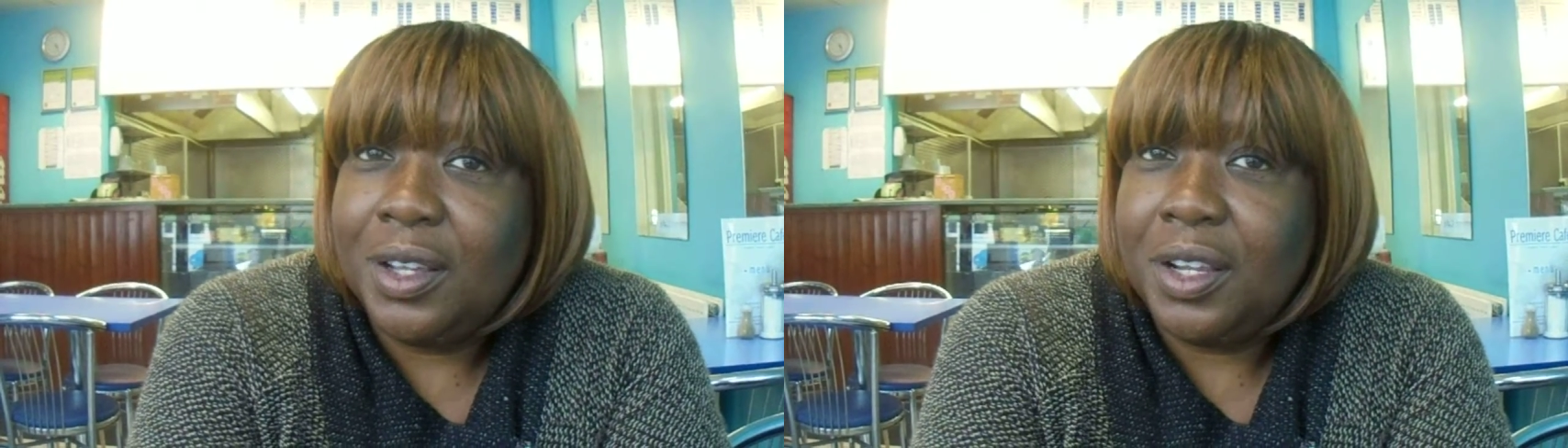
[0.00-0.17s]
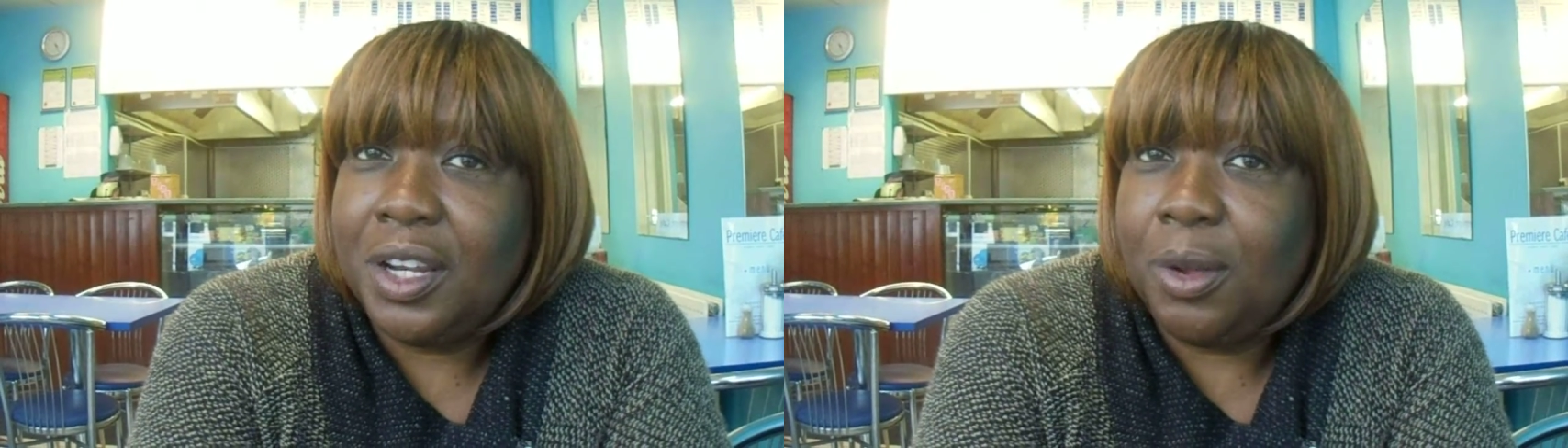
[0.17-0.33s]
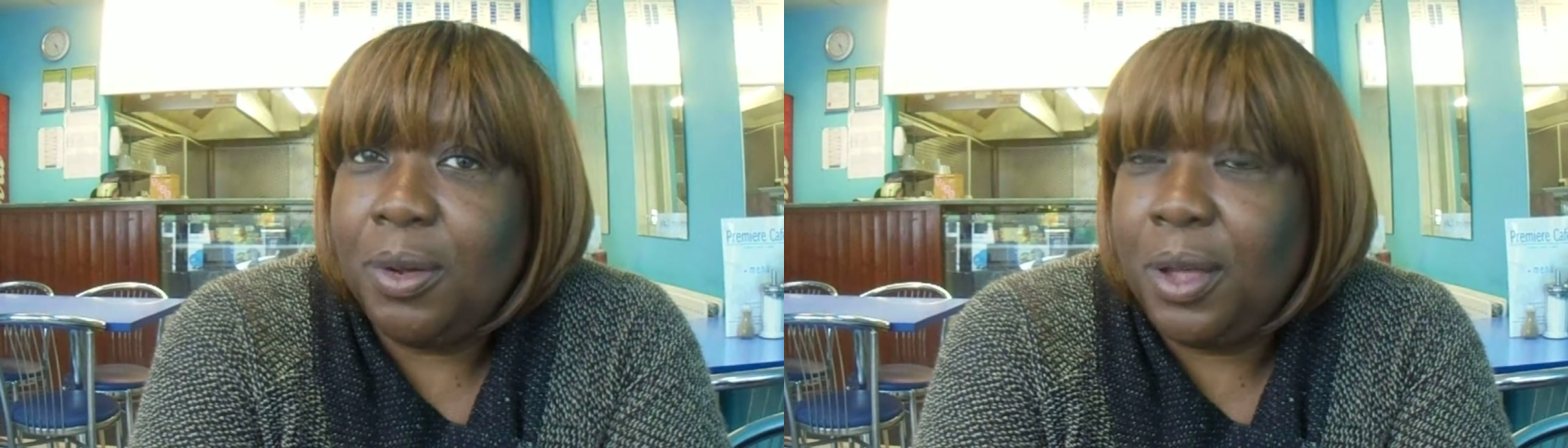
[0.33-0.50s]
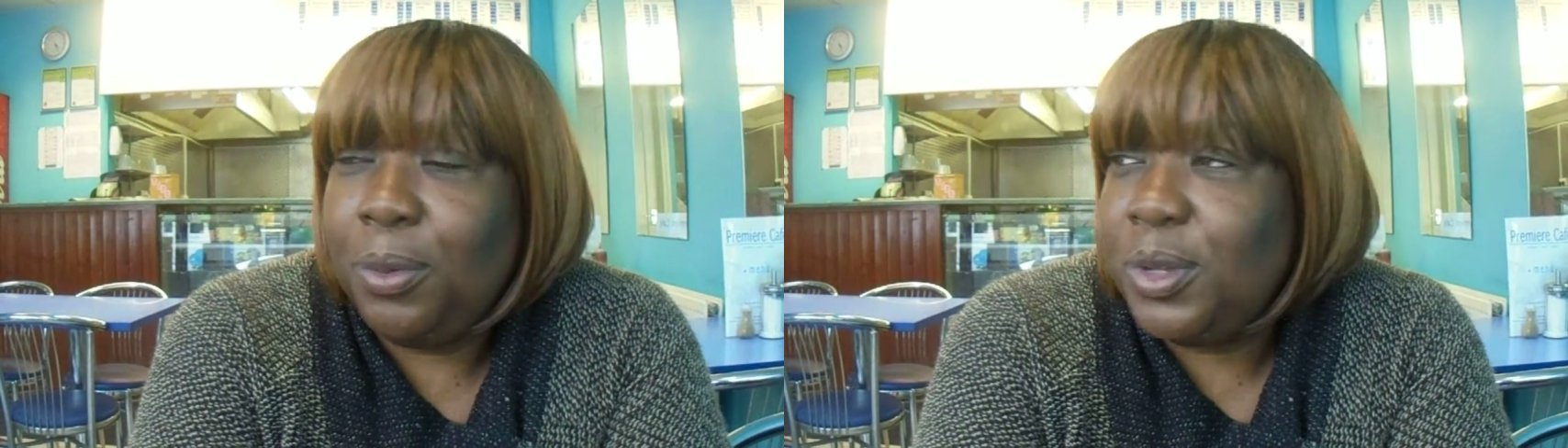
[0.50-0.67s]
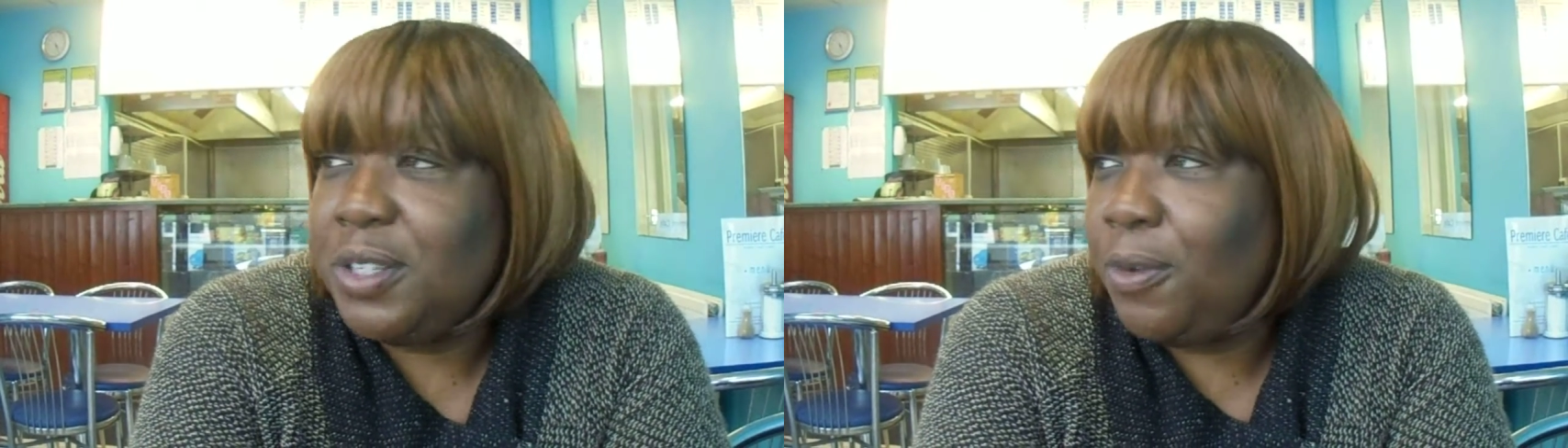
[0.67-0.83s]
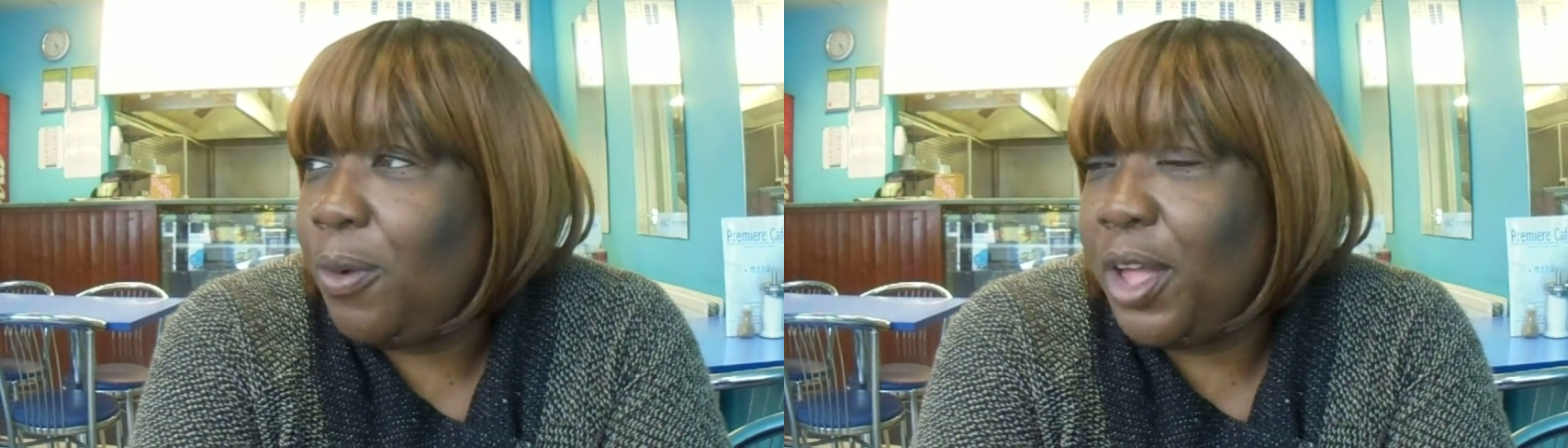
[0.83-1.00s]
You know, I always
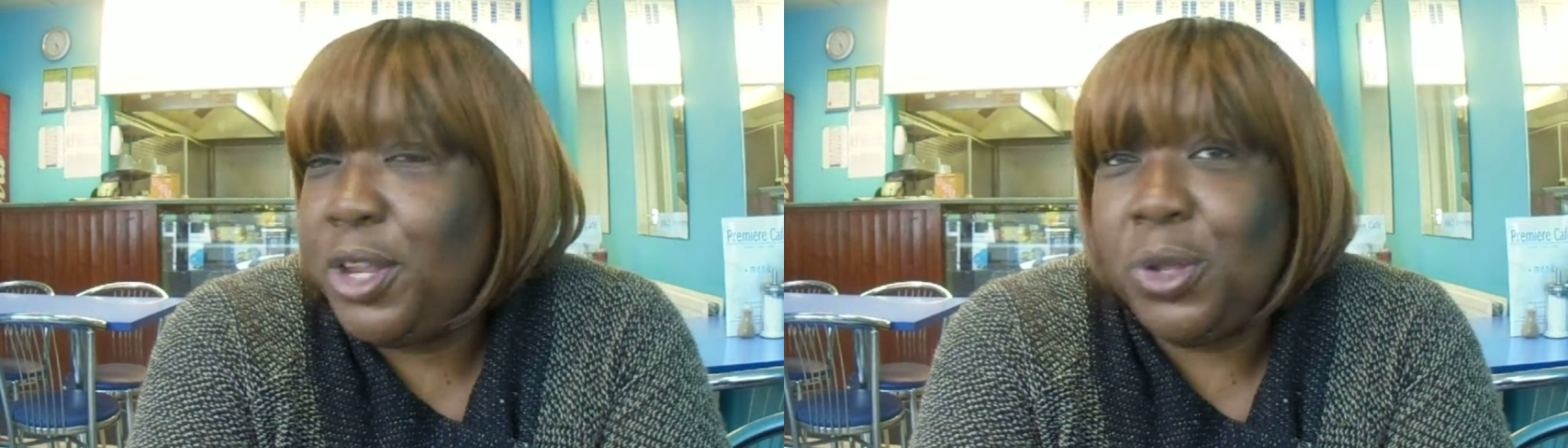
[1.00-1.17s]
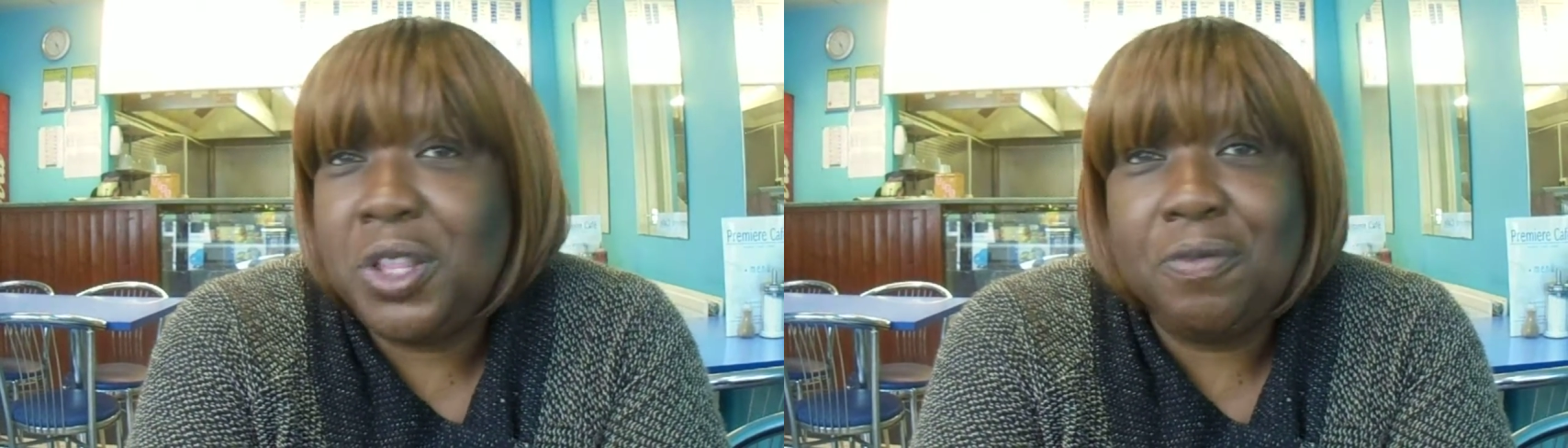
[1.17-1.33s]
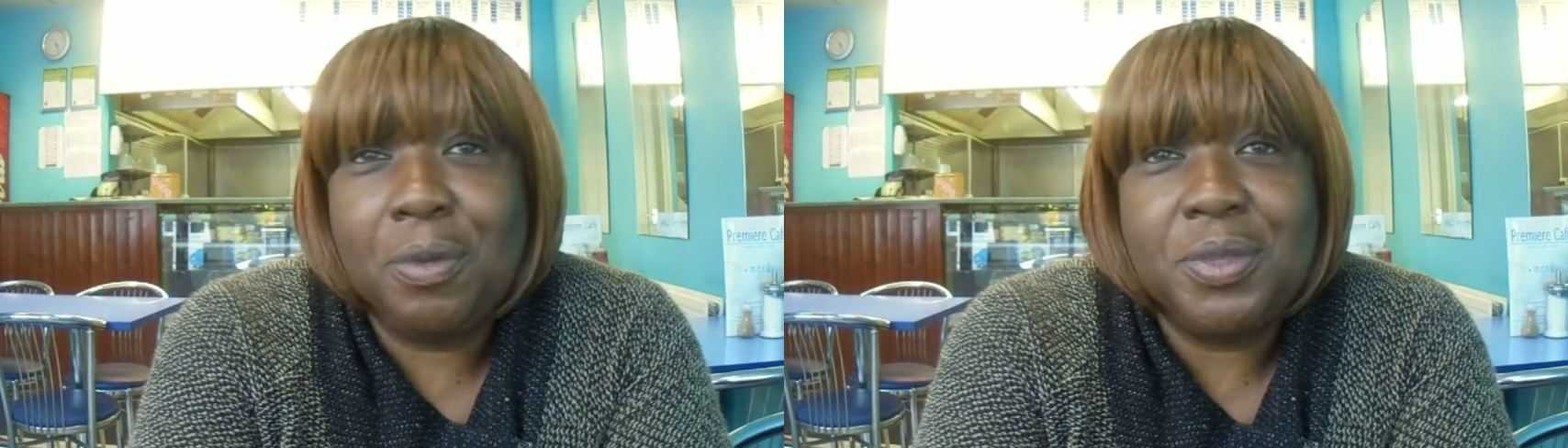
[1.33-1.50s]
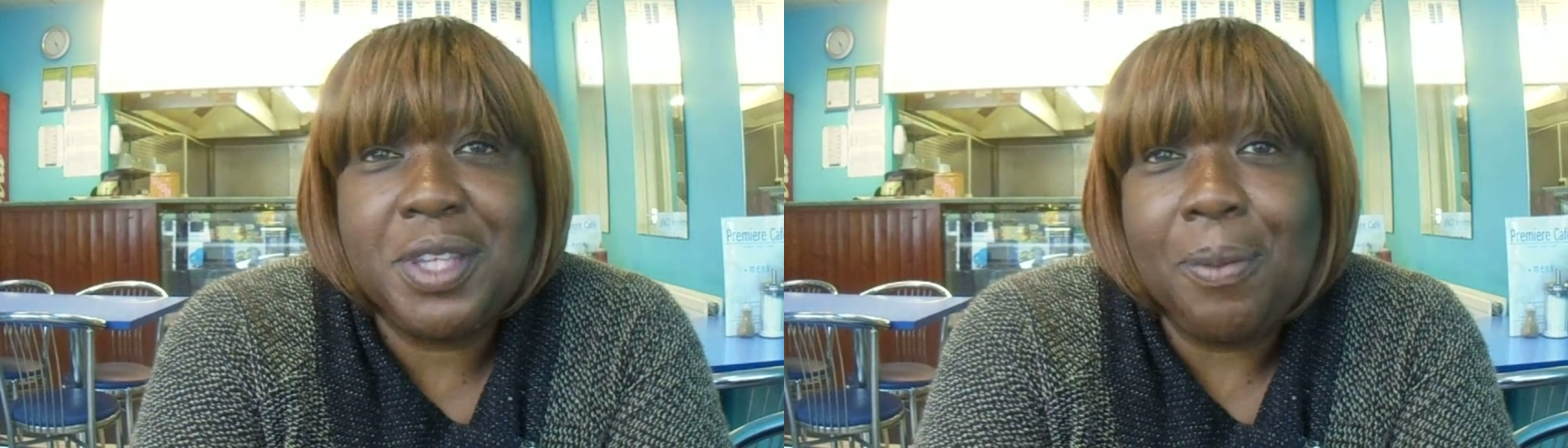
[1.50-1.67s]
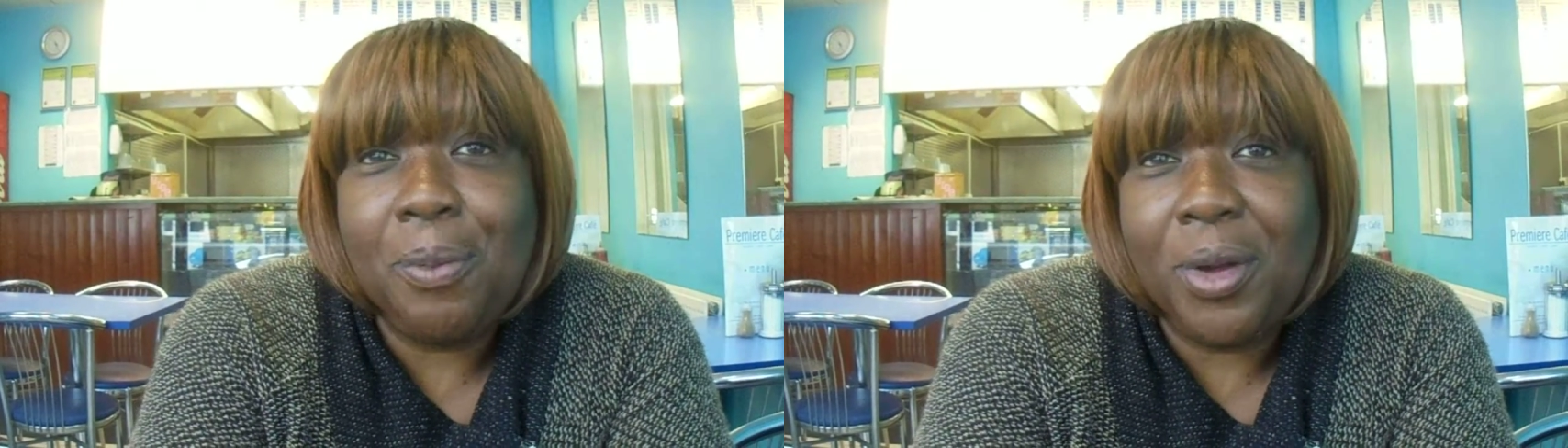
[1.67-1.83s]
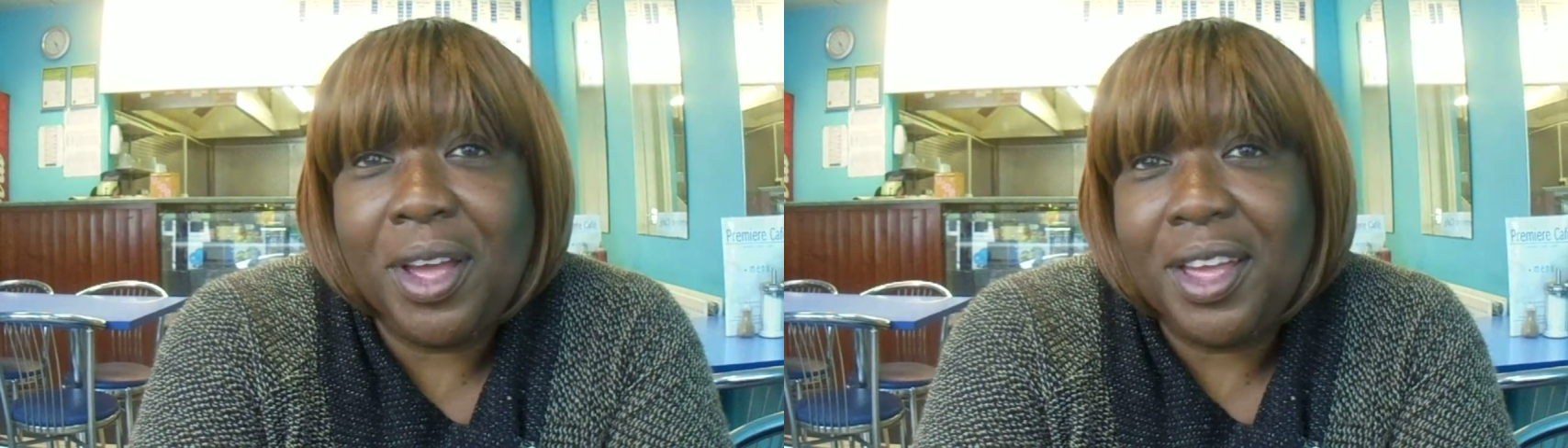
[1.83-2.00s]
thought I knew them from
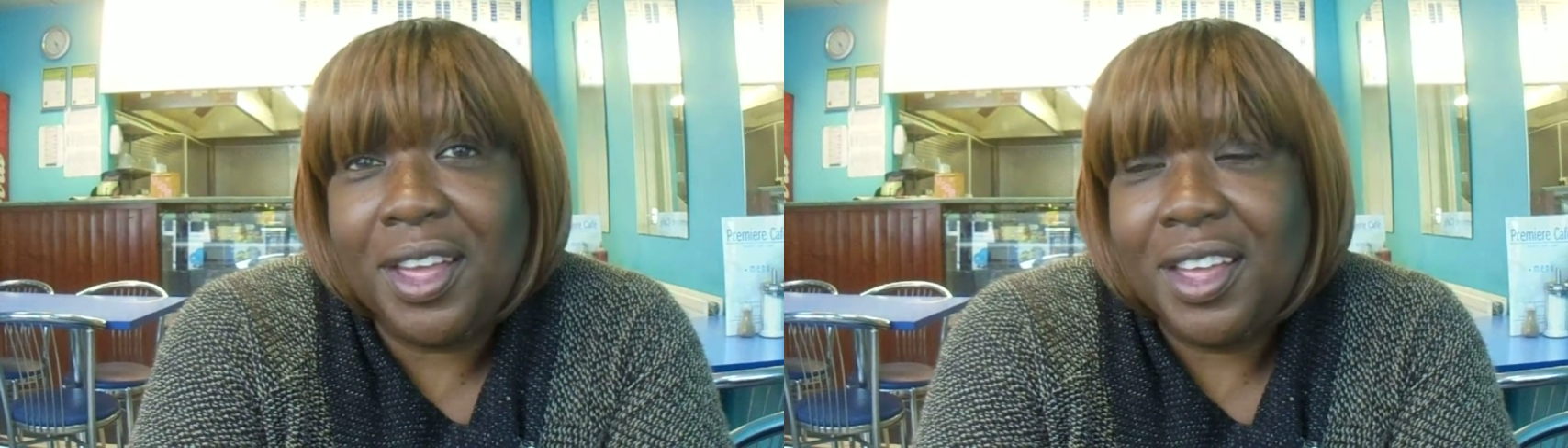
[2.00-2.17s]
somewhere.